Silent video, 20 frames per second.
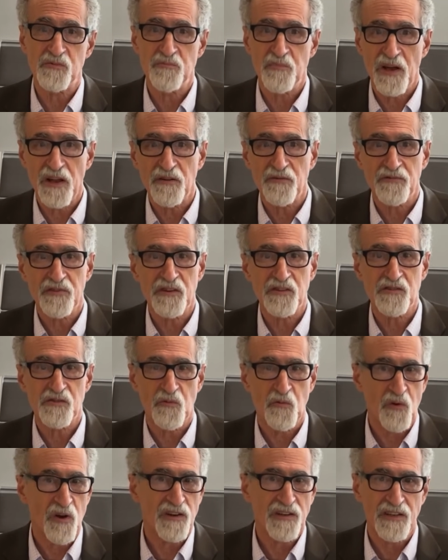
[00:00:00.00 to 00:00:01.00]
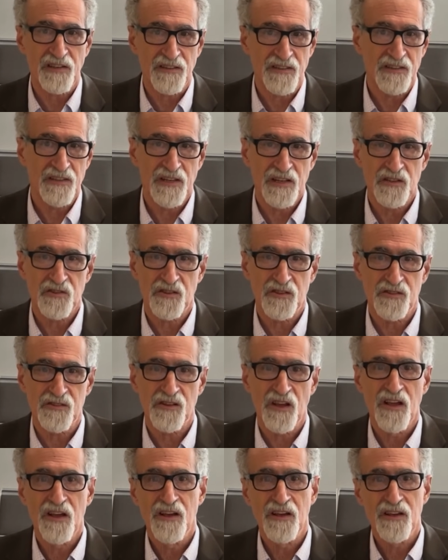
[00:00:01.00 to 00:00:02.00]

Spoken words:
benefits, and working conditions